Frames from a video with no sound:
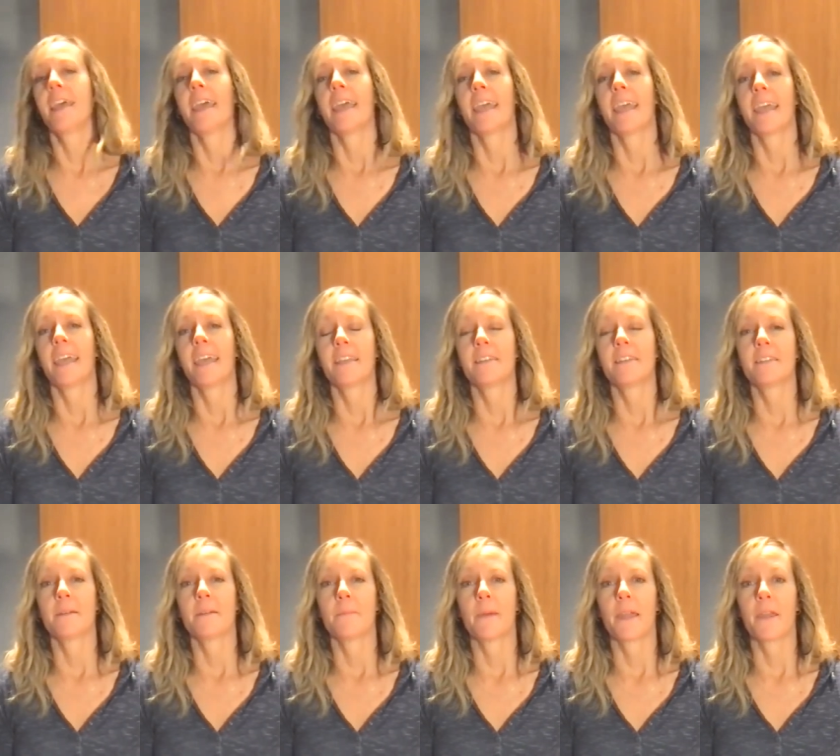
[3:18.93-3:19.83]
And
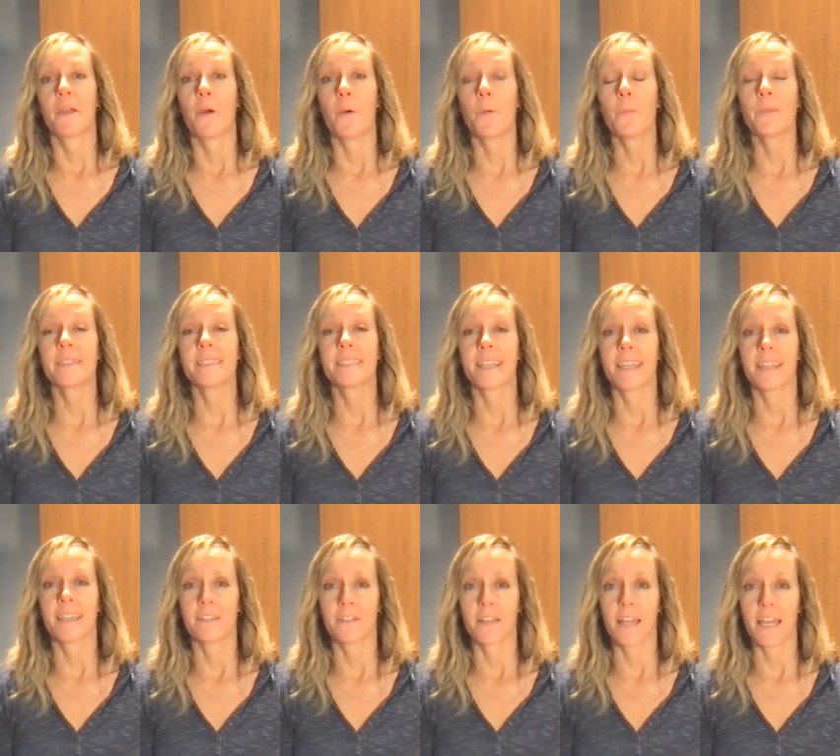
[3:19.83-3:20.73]
my hope is
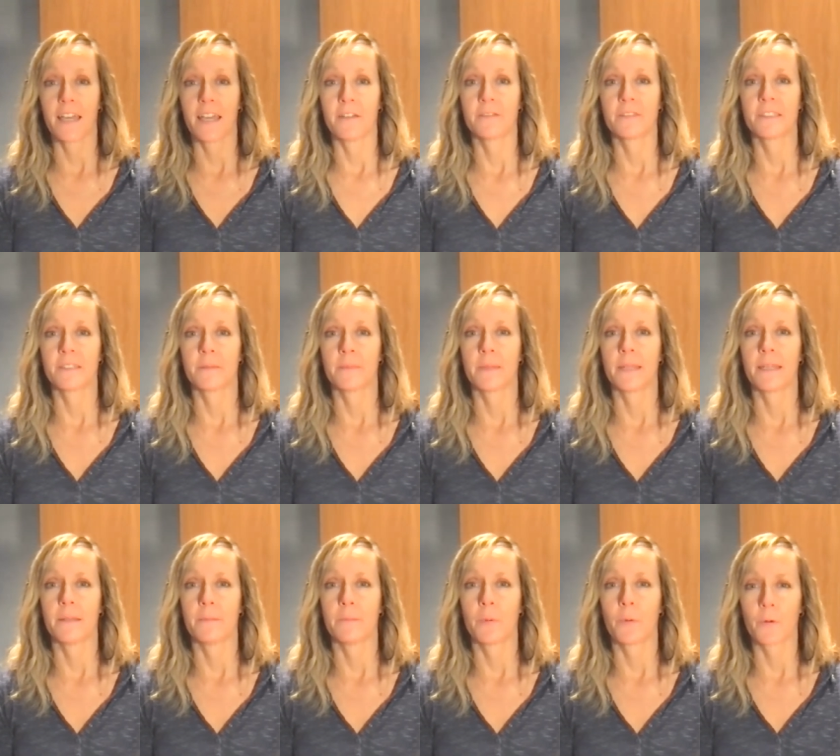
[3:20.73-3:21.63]
that you'll have some
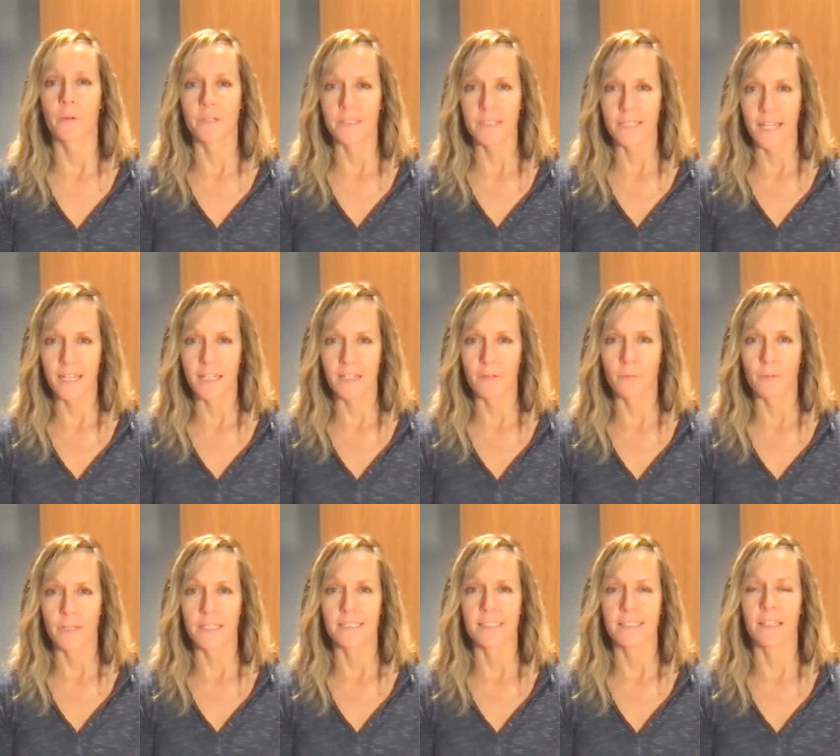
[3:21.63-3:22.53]
important
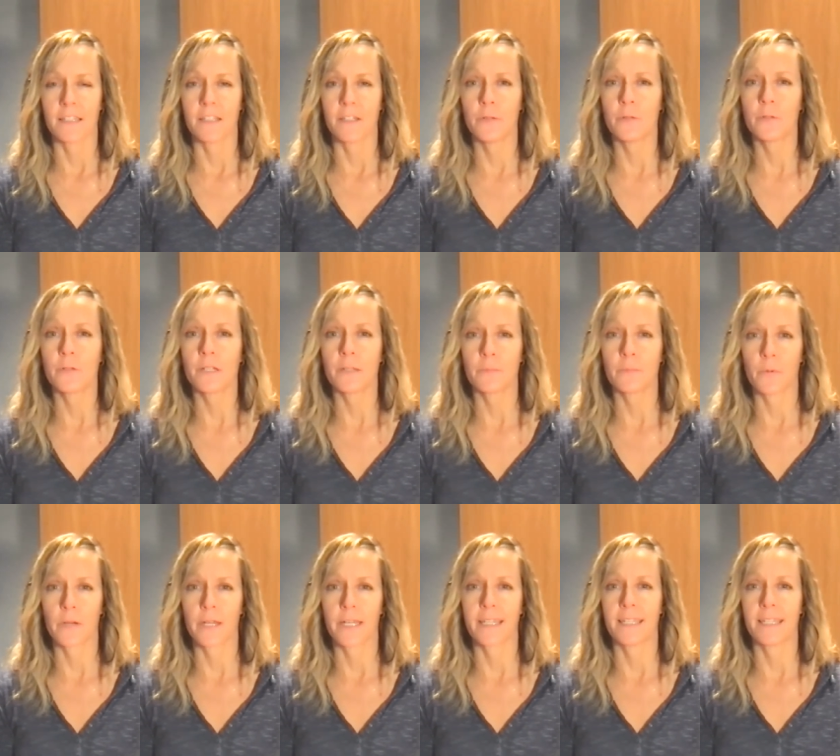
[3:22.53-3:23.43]
takeaways that you can
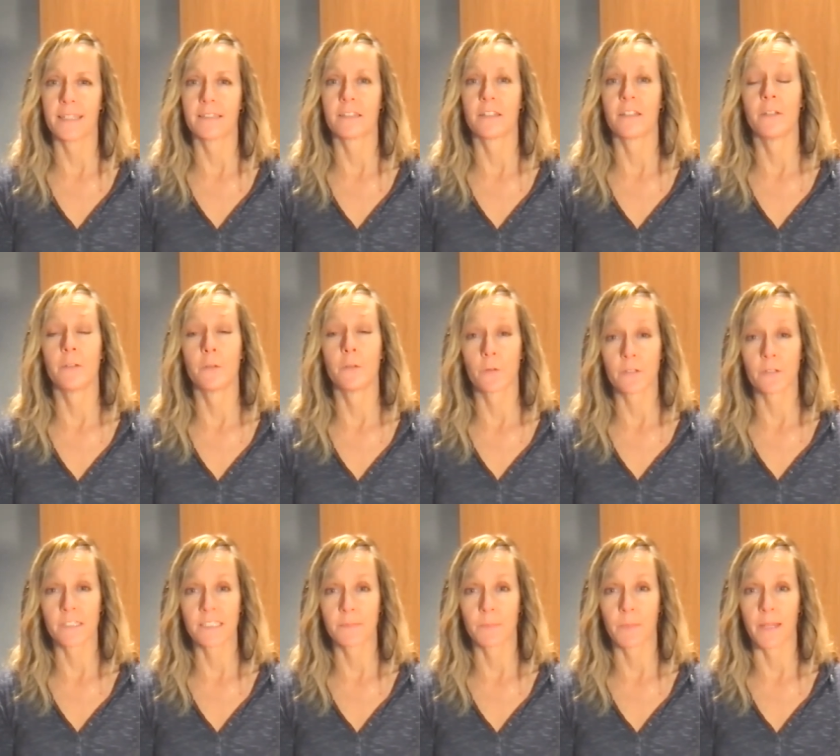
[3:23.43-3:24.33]
bring into
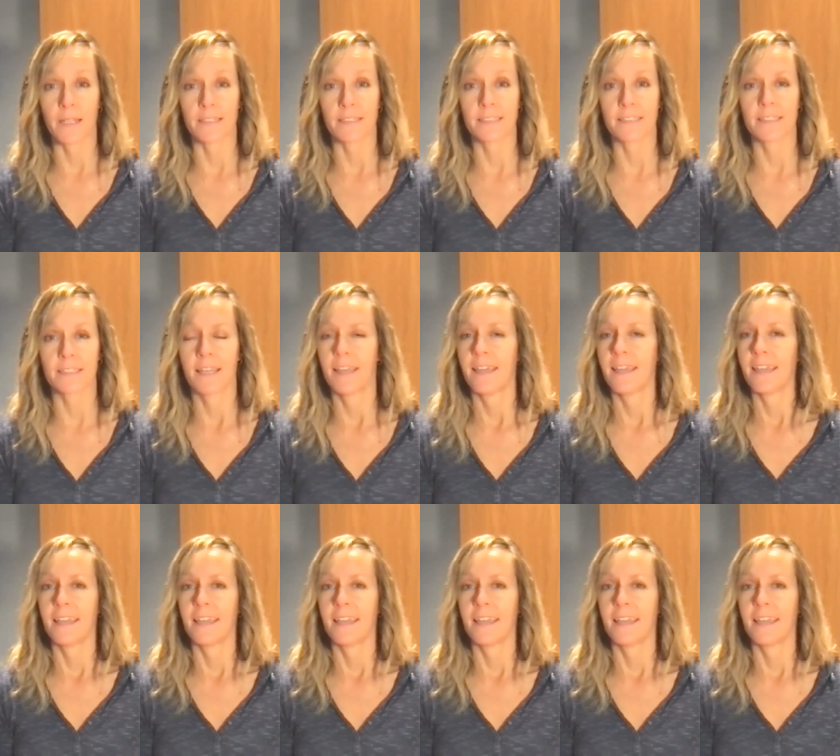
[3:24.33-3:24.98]
your space.